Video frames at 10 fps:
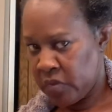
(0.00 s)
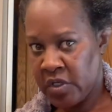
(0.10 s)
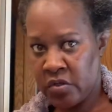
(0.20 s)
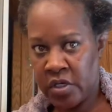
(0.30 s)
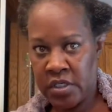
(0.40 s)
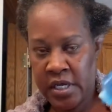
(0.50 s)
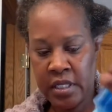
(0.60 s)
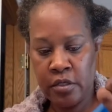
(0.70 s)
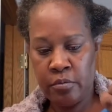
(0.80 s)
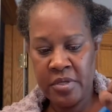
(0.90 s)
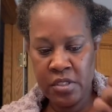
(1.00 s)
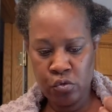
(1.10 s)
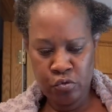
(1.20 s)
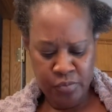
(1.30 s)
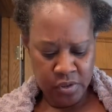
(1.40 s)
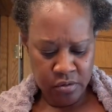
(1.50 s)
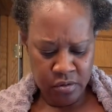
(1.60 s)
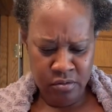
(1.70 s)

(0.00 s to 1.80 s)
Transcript: So I just take a little bit, oops.